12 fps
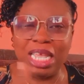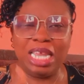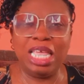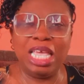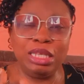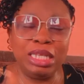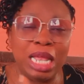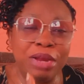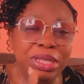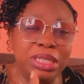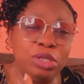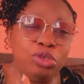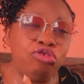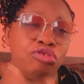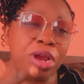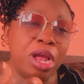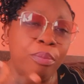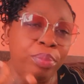then there is a
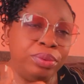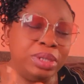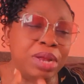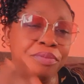stronger bond,